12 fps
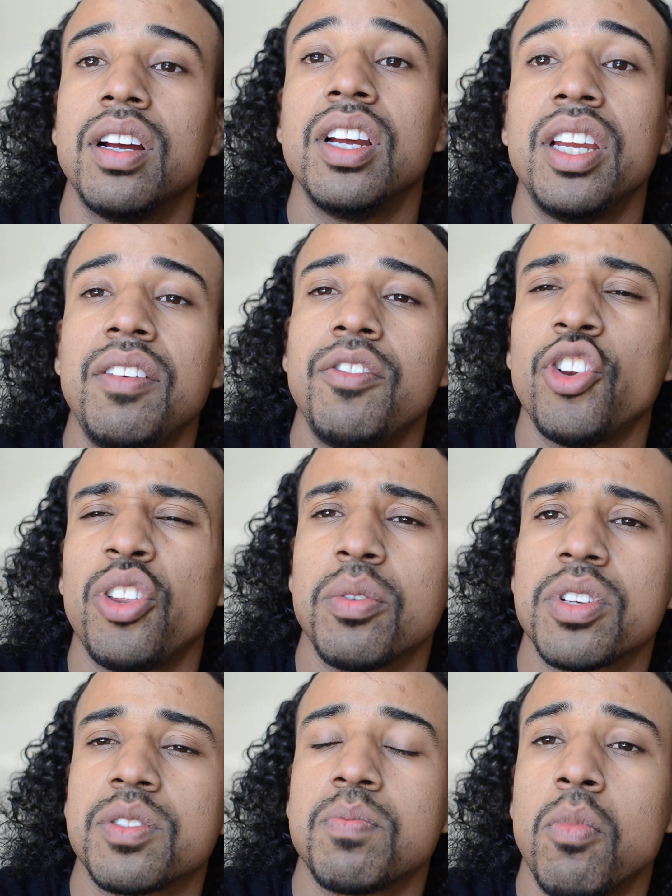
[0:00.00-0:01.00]
even though they
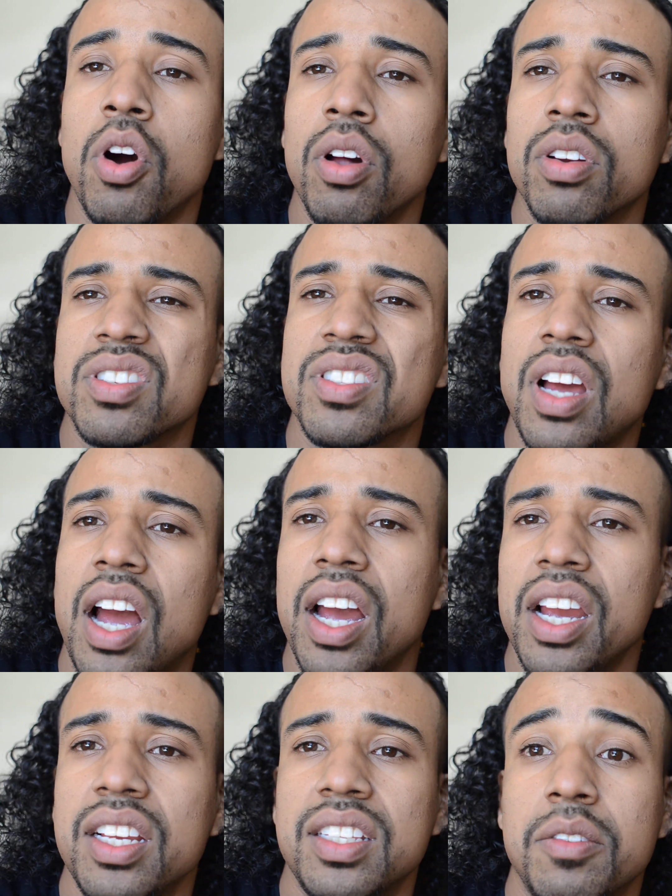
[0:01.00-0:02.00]
were smaller
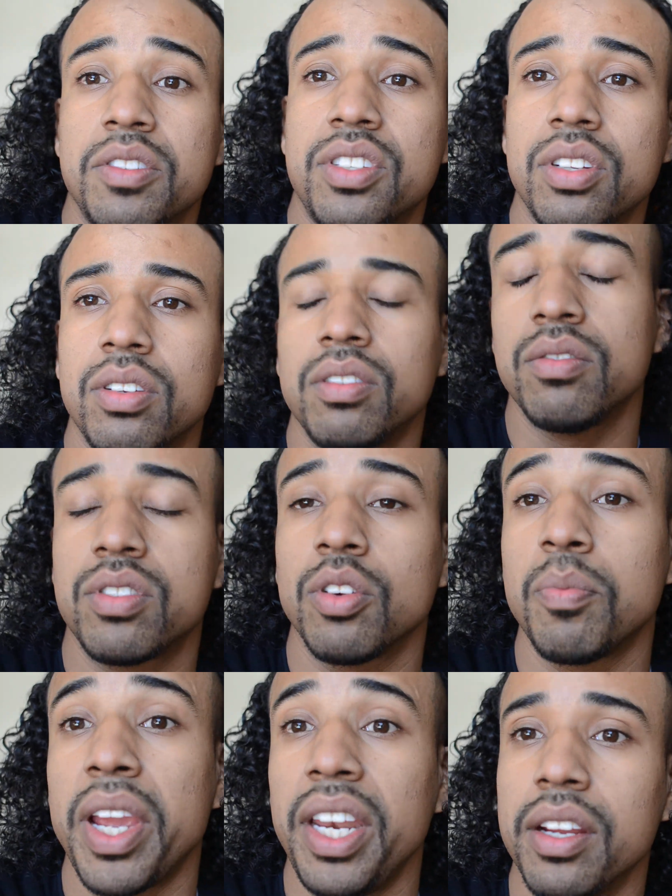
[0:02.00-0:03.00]
size, they were still, so
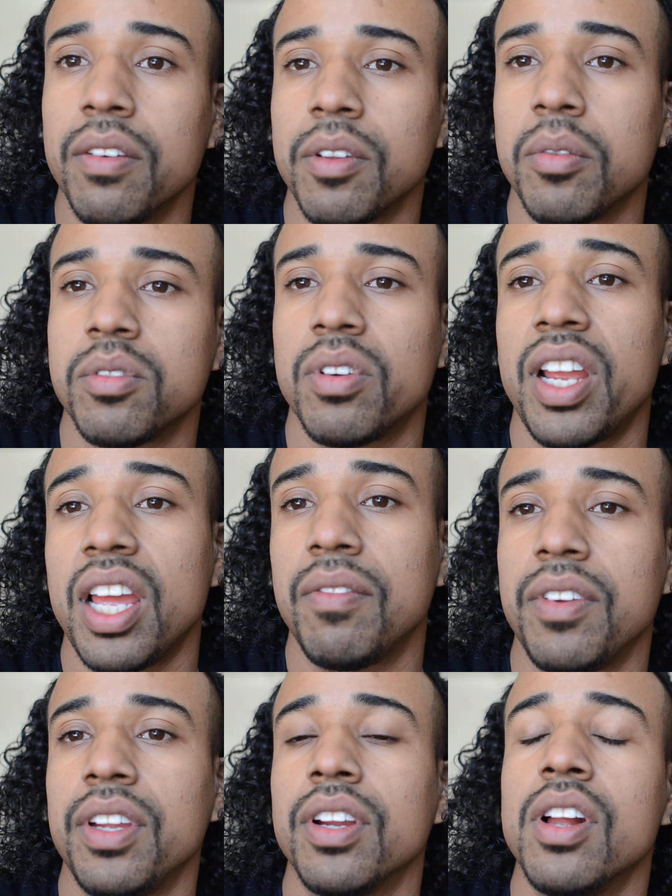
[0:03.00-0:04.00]
many of them, they were
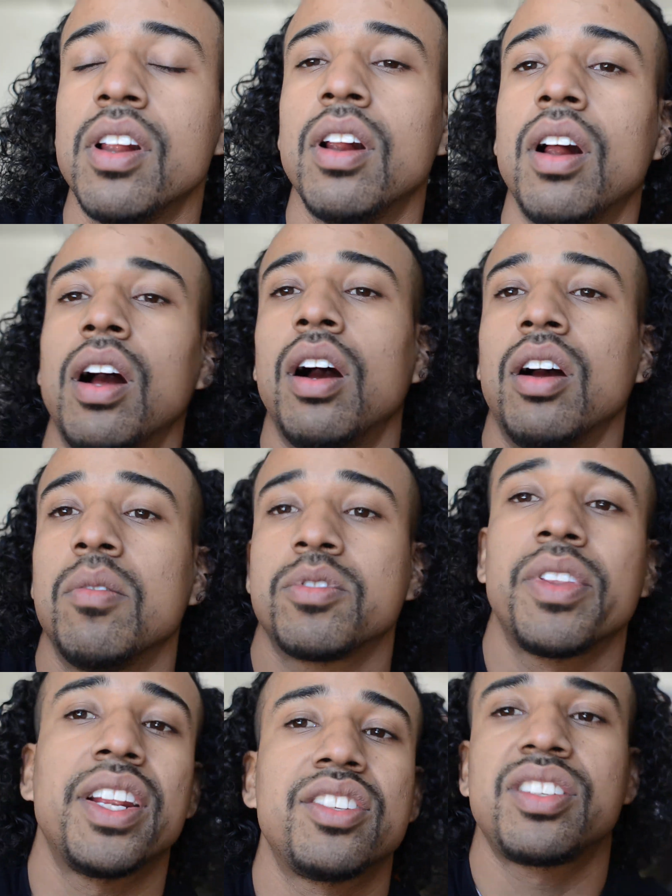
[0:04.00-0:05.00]
heavy.
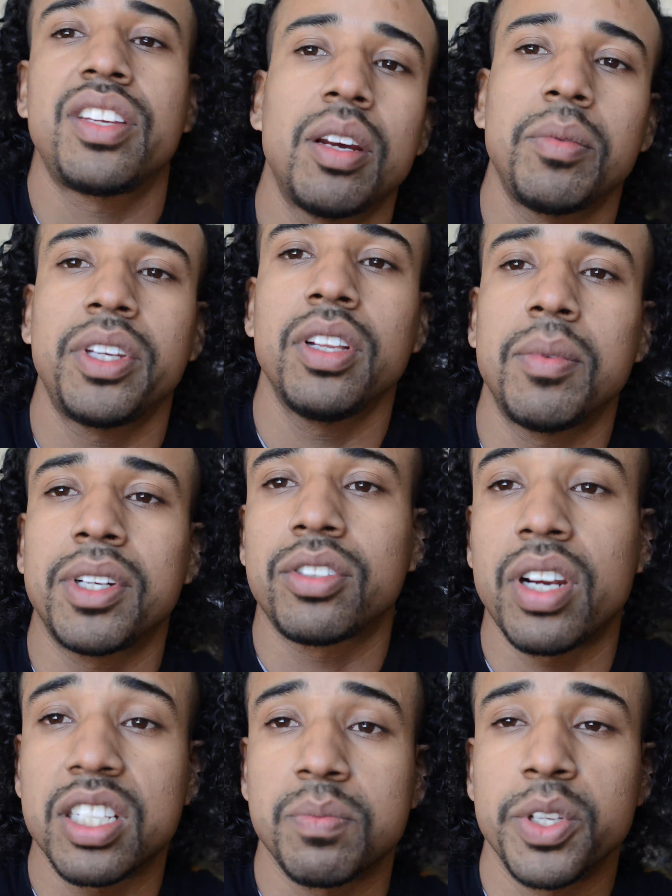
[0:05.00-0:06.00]
So that just kept killing my
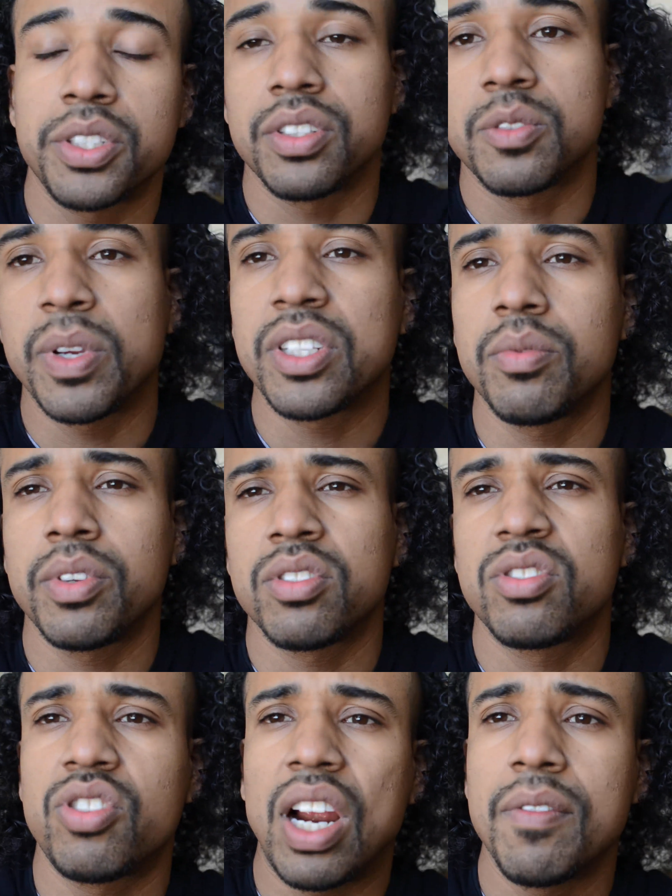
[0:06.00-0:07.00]
transmission, especially when I
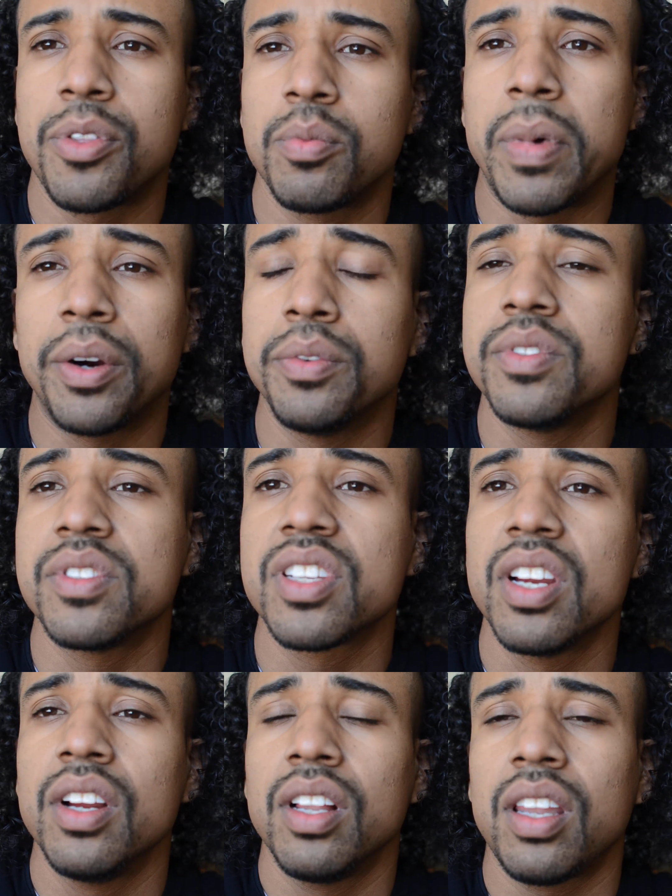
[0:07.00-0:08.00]
was driving through
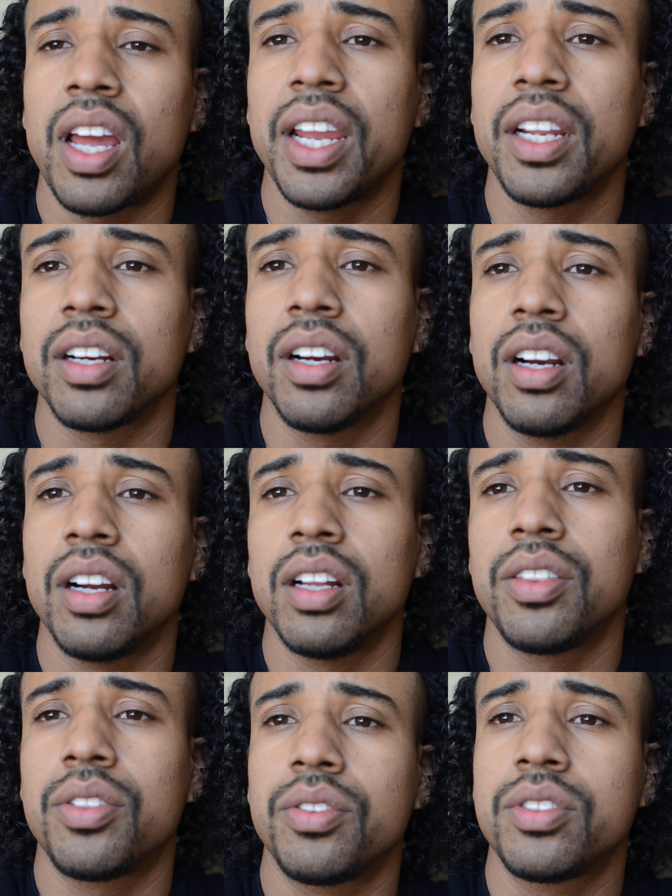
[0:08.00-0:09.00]
mountains, like
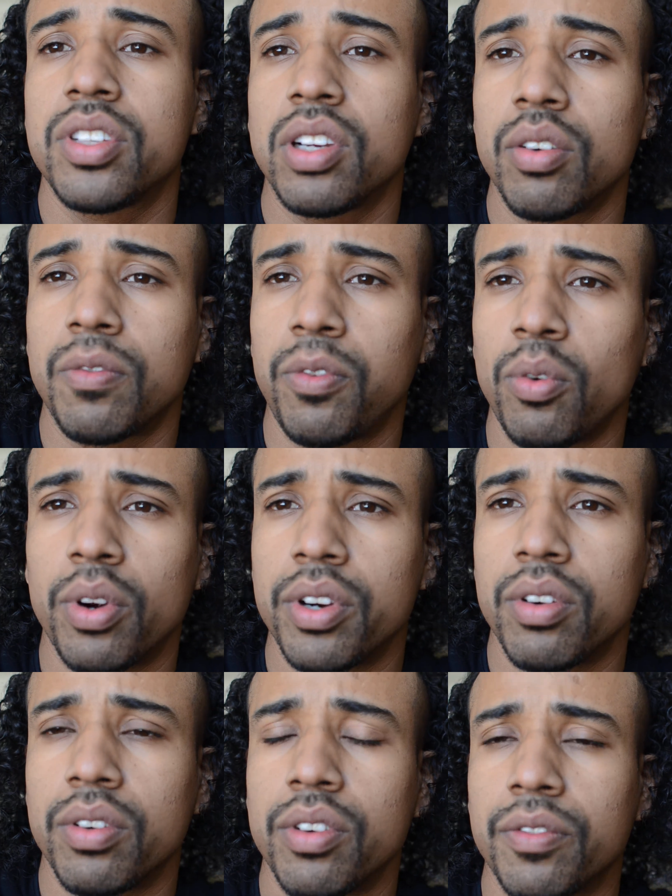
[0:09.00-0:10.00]
to go to
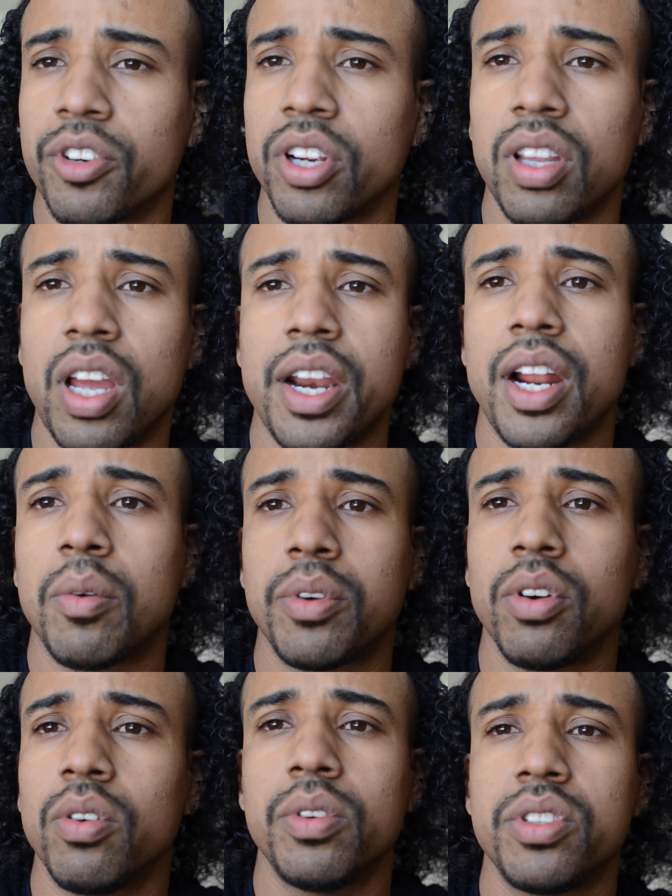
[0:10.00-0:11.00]
Florida or North Carolina. I would
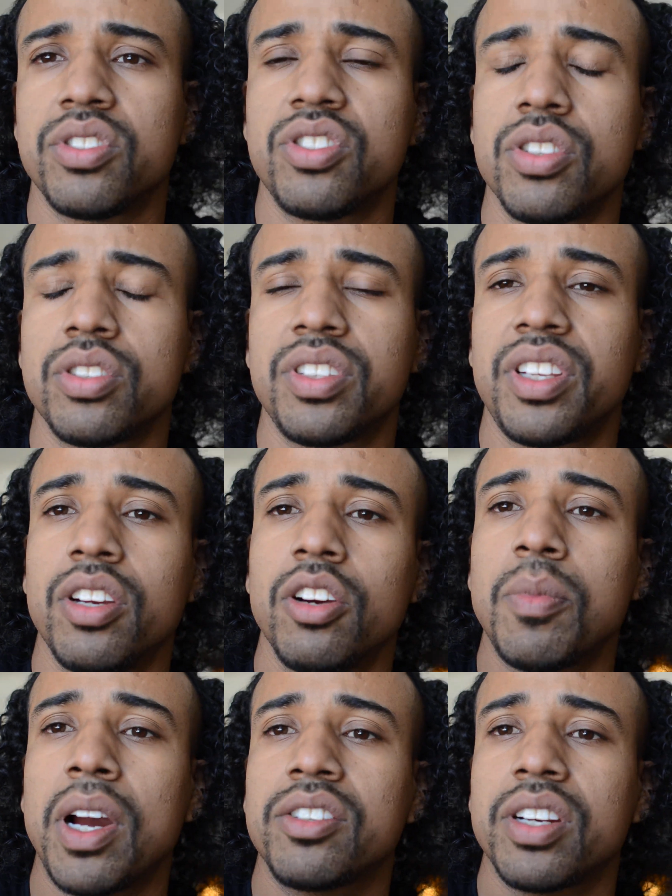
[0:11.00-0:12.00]
always just
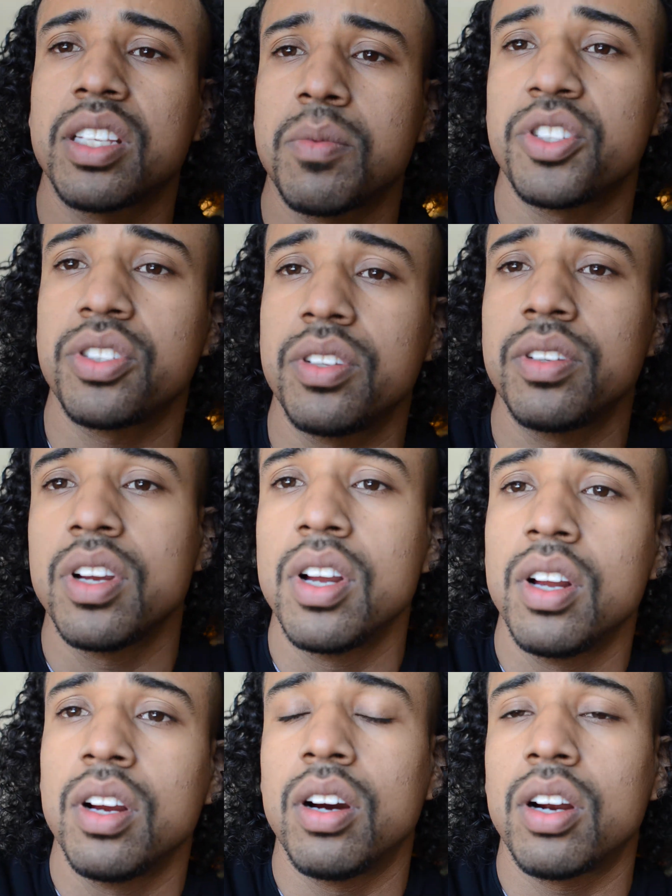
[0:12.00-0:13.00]
kill my transmission
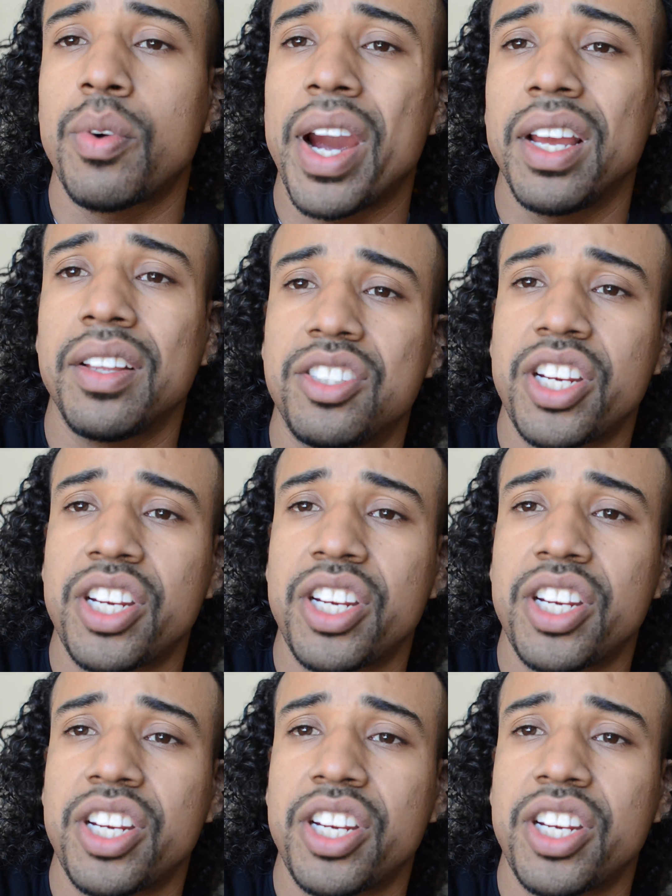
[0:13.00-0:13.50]
right at